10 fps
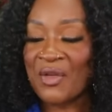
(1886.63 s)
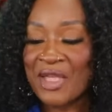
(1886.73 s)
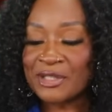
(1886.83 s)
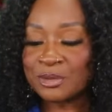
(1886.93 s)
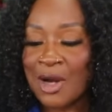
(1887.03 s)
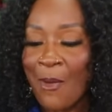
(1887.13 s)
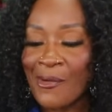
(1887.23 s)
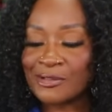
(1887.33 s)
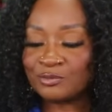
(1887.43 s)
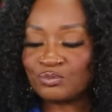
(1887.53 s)
That's what I
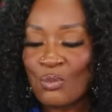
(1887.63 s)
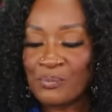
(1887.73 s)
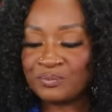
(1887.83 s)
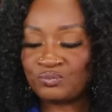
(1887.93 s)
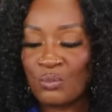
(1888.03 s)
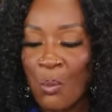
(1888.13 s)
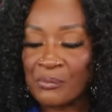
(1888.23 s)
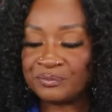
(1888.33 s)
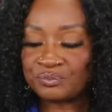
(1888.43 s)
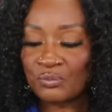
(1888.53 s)
want.
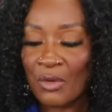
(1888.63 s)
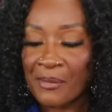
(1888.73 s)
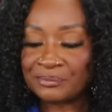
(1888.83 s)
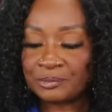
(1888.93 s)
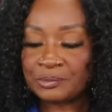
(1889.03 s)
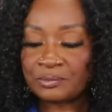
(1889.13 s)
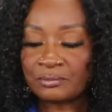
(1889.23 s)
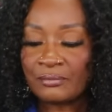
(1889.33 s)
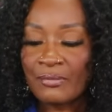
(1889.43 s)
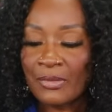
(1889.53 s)

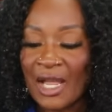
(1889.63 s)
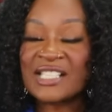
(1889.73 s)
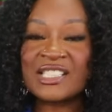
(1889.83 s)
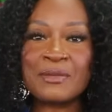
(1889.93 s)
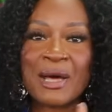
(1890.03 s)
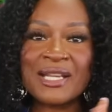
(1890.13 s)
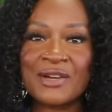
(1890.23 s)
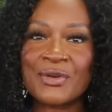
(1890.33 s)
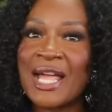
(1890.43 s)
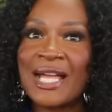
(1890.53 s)
Has anybody
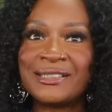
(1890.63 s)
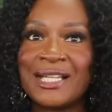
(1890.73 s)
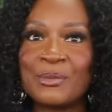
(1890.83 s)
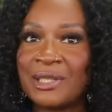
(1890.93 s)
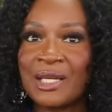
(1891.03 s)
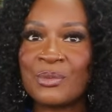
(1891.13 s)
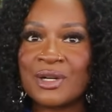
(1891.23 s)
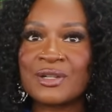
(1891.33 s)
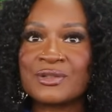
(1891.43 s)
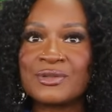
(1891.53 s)
ever had that when they
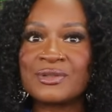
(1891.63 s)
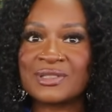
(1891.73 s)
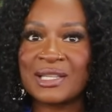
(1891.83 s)
went on a cruise?